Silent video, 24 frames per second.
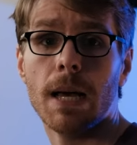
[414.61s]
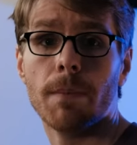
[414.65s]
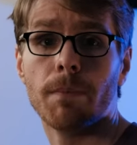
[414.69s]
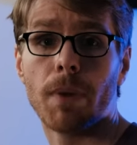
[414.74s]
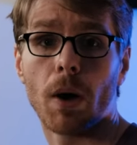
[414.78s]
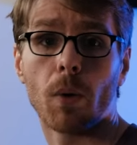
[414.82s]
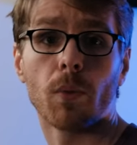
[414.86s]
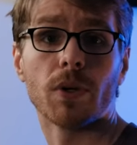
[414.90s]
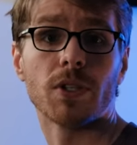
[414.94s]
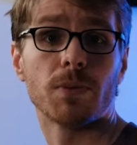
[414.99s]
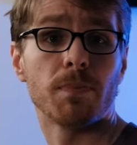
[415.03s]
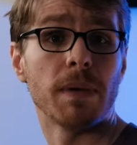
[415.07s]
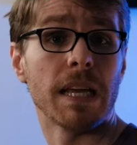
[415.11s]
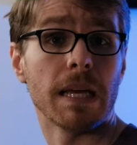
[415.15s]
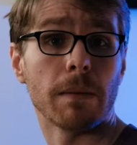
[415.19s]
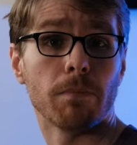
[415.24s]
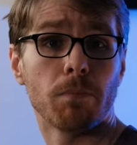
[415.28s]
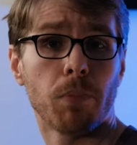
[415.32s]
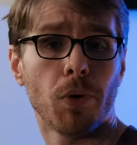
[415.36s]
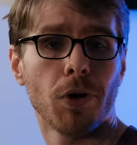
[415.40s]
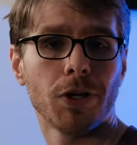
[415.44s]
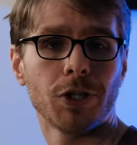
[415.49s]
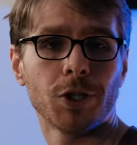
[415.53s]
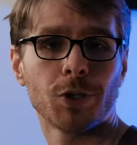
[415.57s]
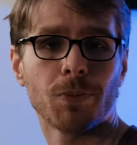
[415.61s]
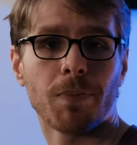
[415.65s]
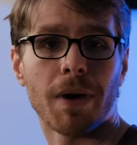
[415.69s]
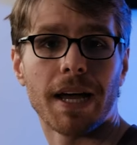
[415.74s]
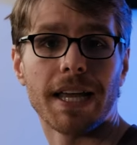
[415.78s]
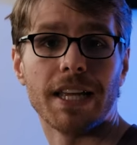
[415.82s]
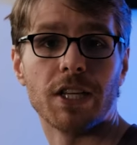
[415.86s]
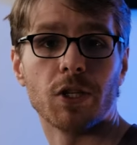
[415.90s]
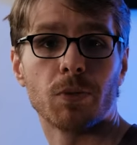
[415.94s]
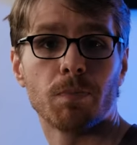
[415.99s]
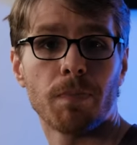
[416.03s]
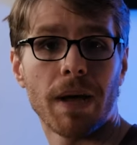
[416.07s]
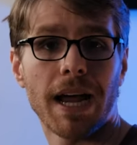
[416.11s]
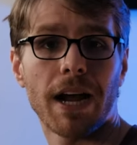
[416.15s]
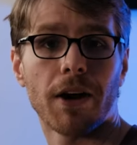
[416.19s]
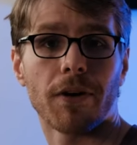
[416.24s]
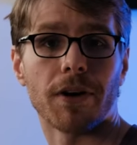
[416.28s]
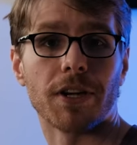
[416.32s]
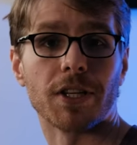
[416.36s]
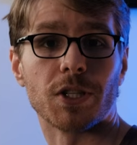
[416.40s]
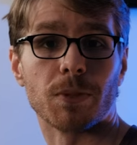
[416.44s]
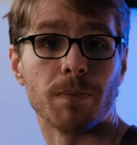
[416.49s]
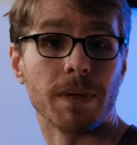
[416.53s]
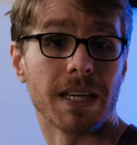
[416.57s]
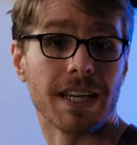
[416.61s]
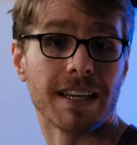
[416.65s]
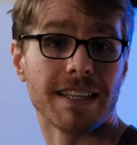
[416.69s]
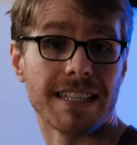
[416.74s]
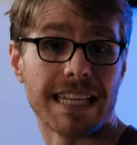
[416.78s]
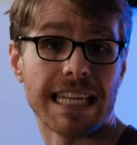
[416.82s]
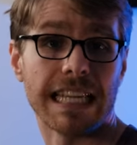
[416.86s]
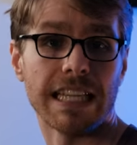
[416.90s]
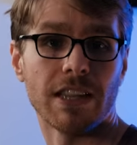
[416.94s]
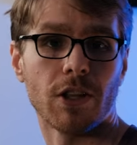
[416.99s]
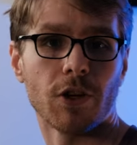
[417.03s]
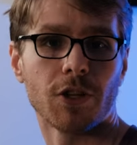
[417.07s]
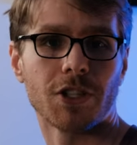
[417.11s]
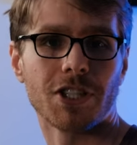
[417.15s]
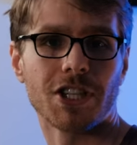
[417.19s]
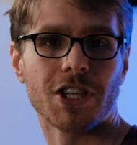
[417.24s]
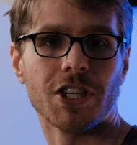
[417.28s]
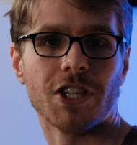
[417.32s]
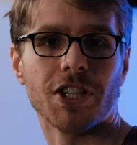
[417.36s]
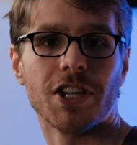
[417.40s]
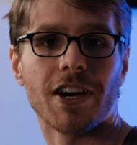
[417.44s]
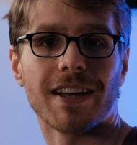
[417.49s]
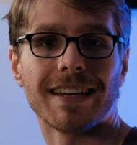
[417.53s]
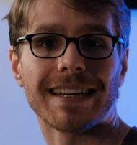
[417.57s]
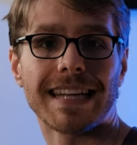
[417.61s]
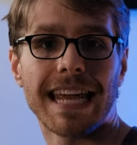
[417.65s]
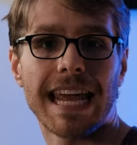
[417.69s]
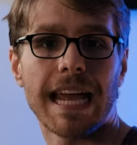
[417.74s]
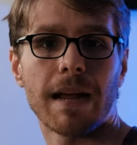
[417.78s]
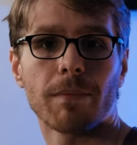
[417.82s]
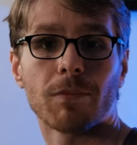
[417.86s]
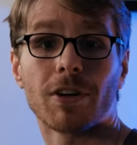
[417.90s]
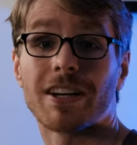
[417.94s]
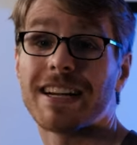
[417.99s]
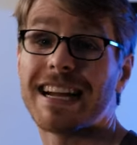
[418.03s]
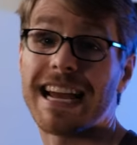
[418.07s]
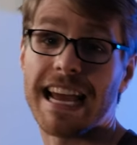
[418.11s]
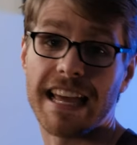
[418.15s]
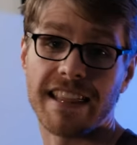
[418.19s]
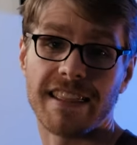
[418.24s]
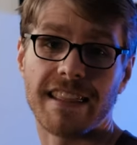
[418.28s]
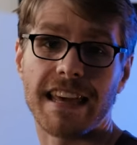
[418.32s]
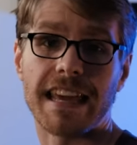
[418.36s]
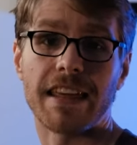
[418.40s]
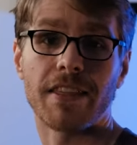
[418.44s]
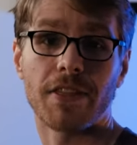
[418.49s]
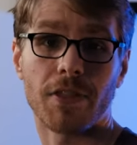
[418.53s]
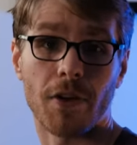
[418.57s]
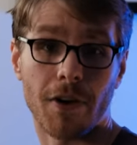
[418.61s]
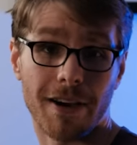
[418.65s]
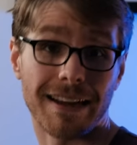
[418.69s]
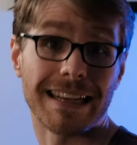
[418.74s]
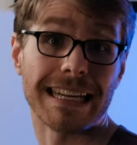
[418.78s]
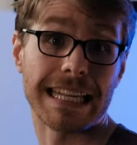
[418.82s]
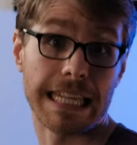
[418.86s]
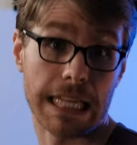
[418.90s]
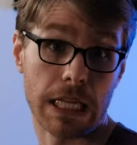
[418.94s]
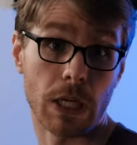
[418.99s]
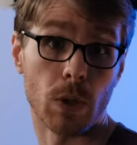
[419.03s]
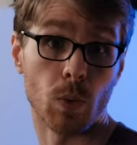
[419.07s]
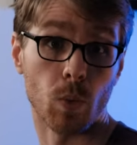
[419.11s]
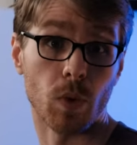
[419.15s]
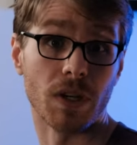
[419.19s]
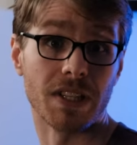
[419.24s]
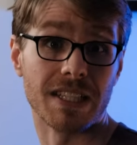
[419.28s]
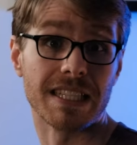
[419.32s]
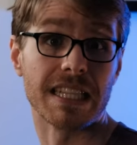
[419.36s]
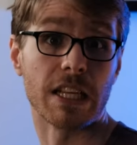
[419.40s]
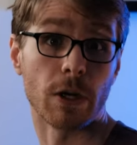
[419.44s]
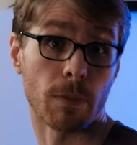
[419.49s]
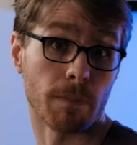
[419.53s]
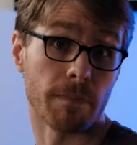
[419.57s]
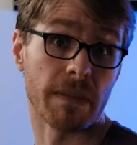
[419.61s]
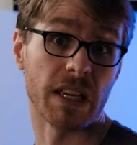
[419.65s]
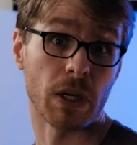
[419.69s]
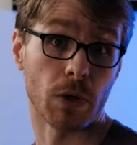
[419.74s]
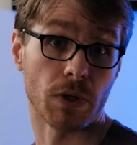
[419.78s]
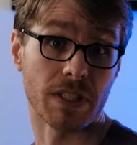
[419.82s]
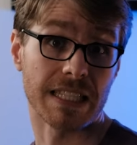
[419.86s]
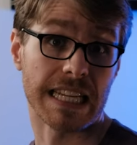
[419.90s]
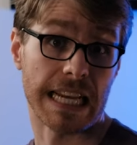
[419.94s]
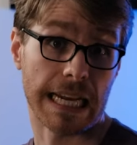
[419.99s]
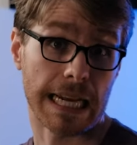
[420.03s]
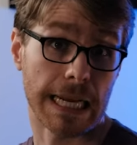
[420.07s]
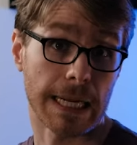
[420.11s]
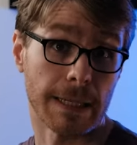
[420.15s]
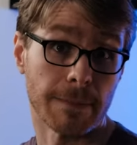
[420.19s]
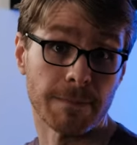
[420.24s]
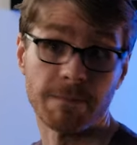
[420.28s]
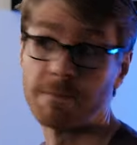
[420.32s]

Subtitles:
but was being pushed by his parents because he looked good on camera and they thought he was their meal ticket.